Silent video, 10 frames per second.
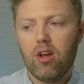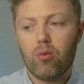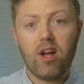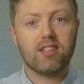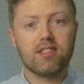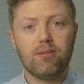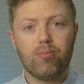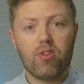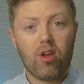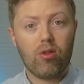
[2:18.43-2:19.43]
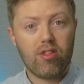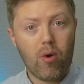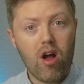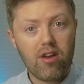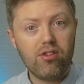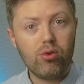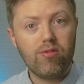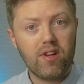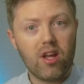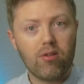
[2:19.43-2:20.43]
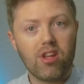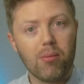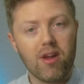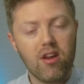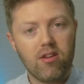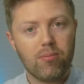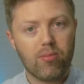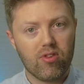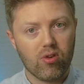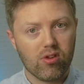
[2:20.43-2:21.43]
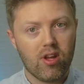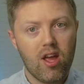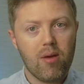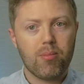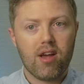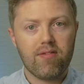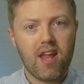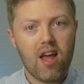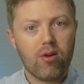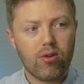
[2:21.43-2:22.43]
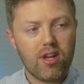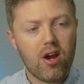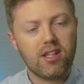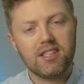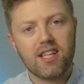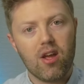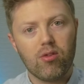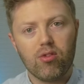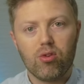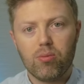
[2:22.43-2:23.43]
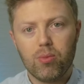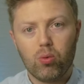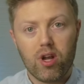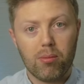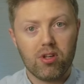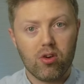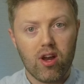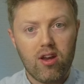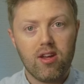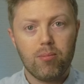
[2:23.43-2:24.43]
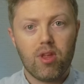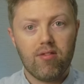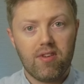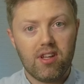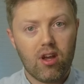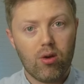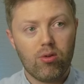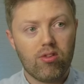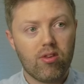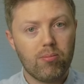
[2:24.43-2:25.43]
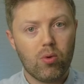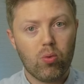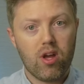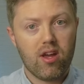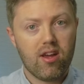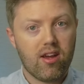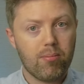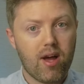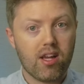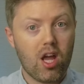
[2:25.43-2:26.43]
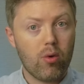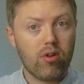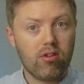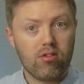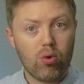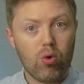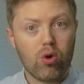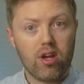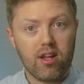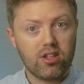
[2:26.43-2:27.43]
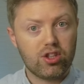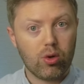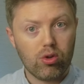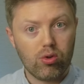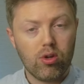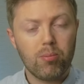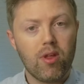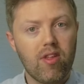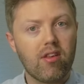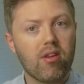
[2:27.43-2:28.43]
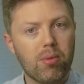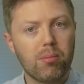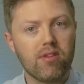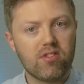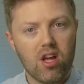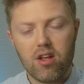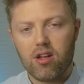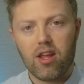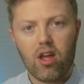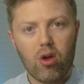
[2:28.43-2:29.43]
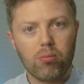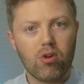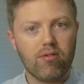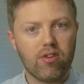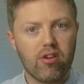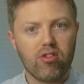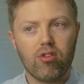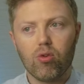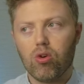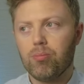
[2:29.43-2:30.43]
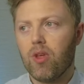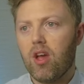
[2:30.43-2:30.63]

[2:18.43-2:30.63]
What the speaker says: Right, so there are new videos coming soon. I've now narrowed it down to what I'll be doing. Videos where I go and talk and I show you things that people have done, like home conversions, or